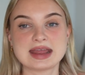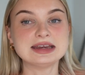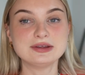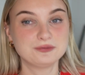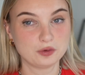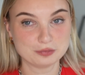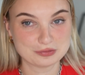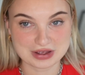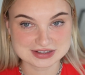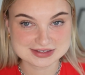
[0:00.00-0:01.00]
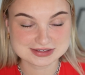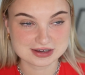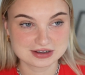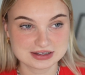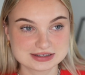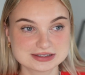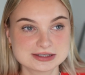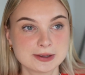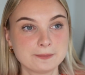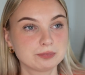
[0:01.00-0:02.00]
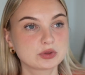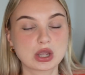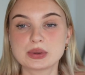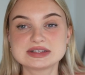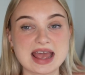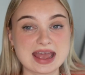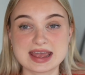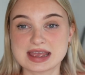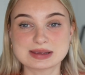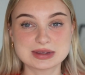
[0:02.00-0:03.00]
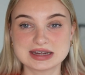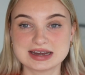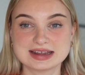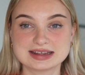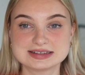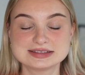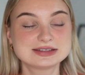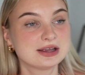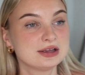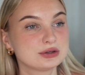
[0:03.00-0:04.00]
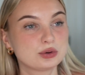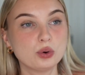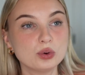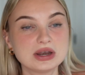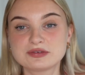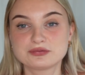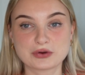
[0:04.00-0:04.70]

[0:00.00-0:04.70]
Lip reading: any form of exercise, going to AA meetings, calling